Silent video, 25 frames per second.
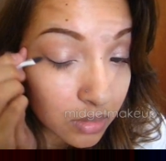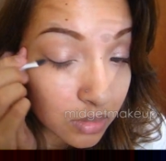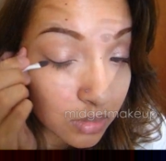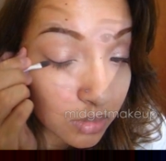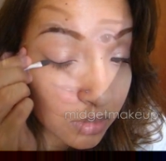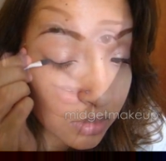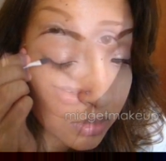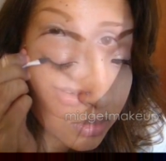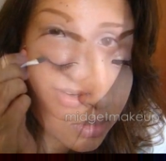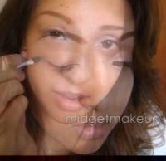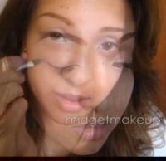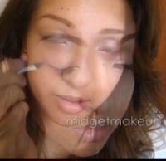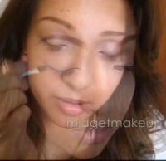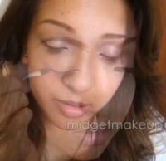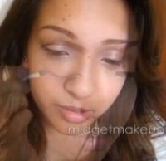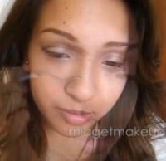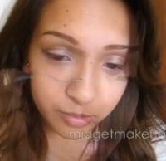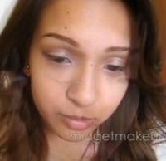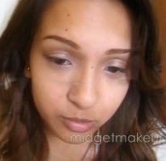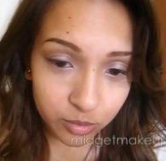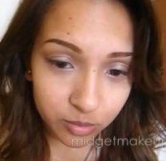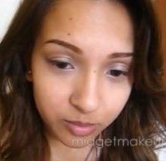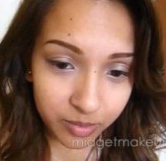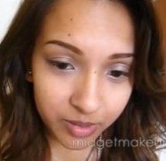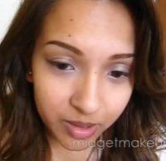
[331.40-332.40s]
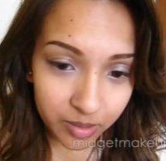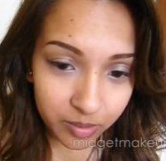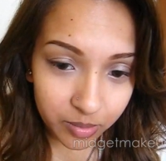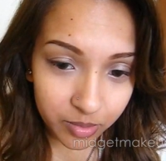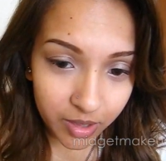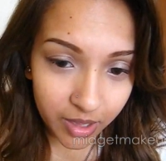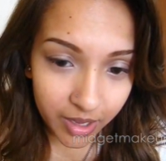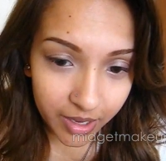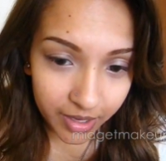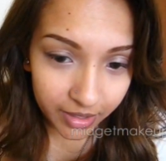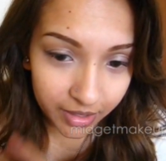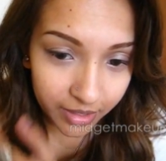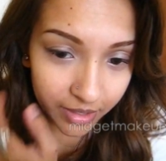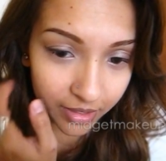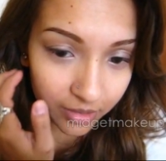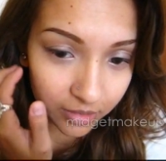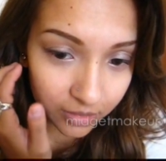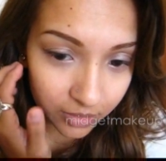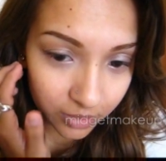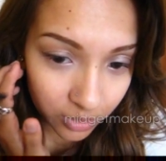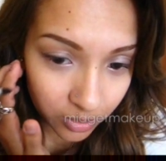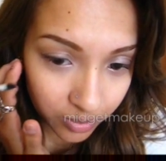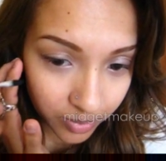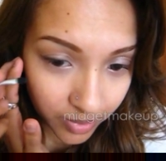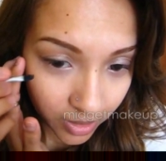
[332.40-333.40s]
Then I will be applying it a
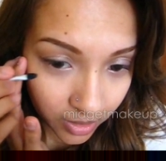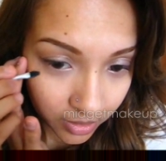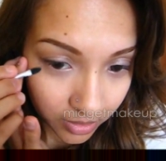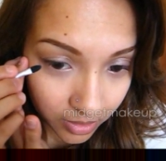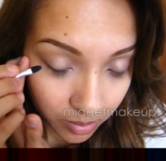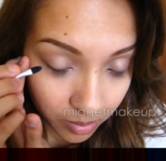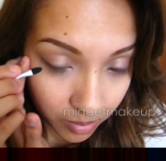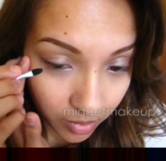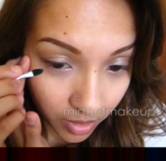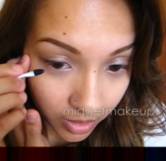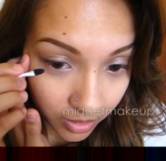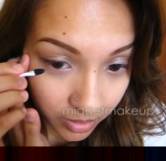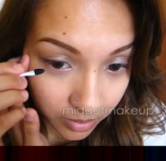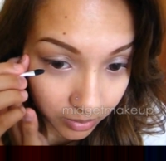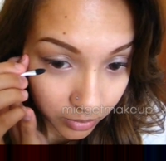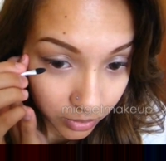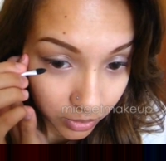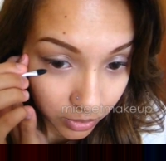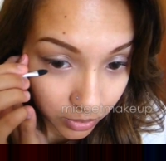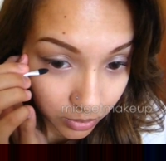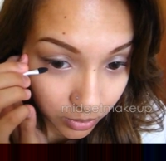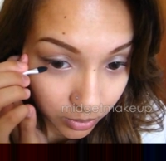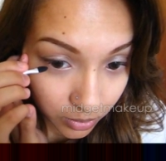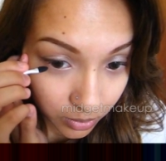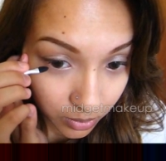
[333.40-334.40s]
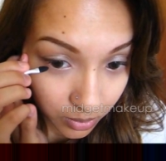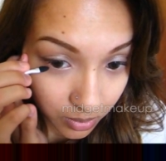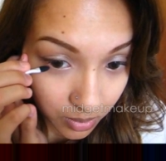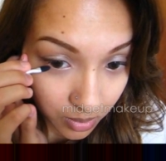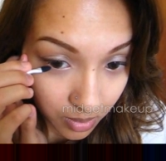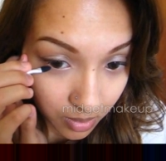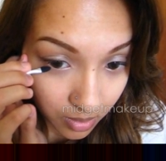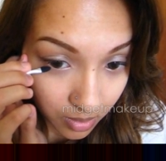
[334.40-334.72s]
little bit on the bottom too.